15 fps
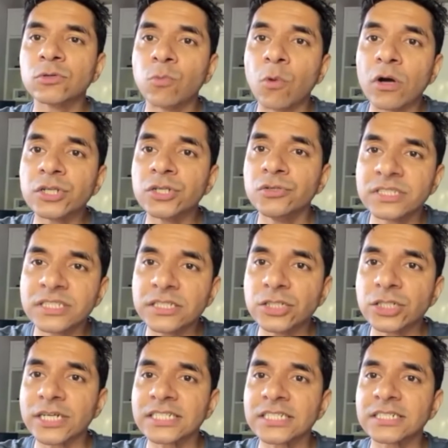what you
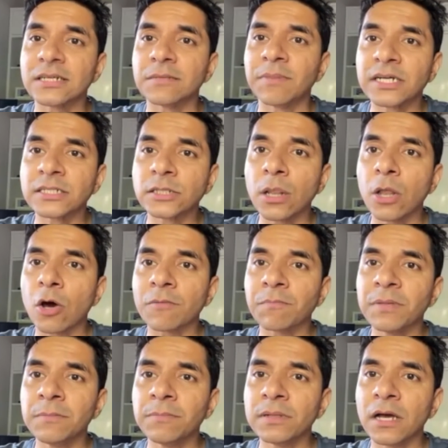suggested, because a lot of
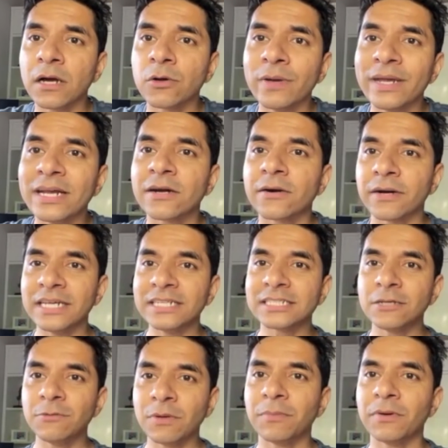people are going
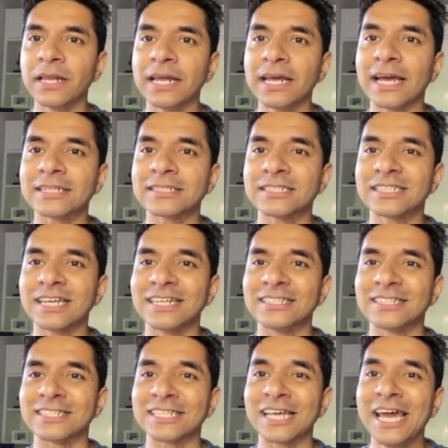crazy with breathing
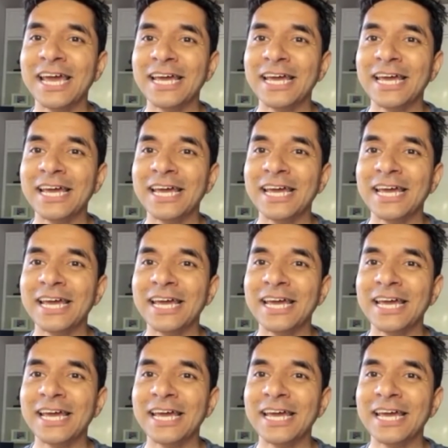exercises.